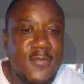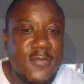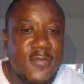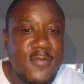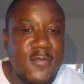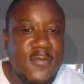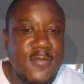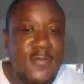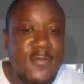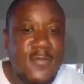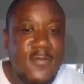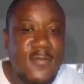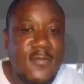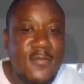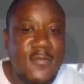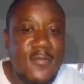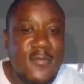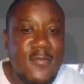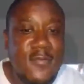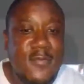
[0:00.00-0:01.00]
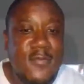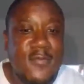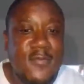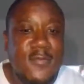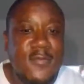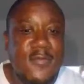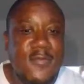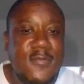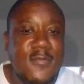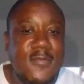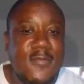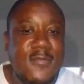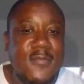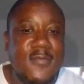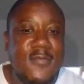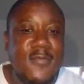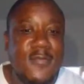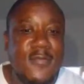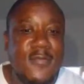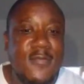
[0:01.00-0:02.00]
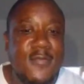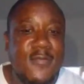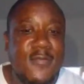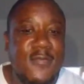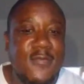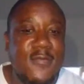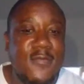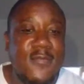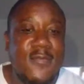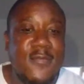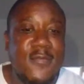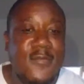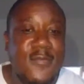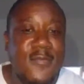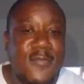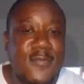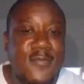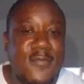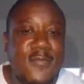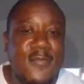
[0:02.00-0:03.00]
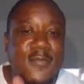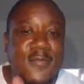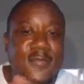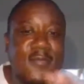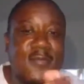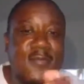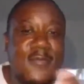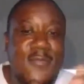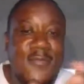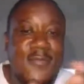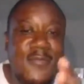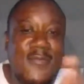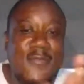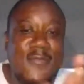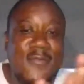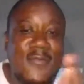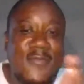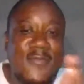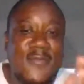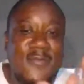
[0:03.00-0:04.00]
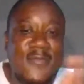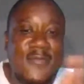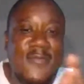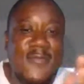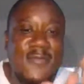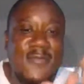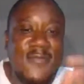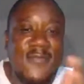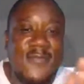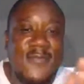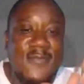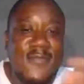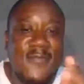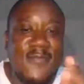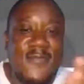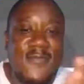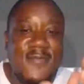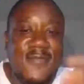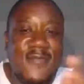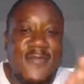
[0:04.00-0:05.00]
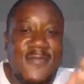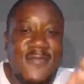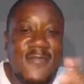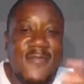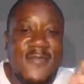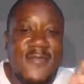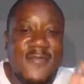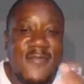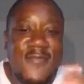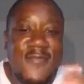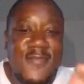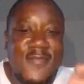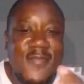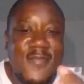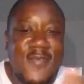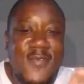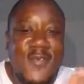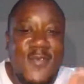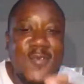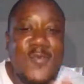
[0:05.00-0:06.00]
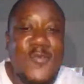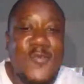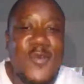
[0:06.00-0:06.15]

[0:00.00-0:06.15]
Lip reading: The person shown says nothing.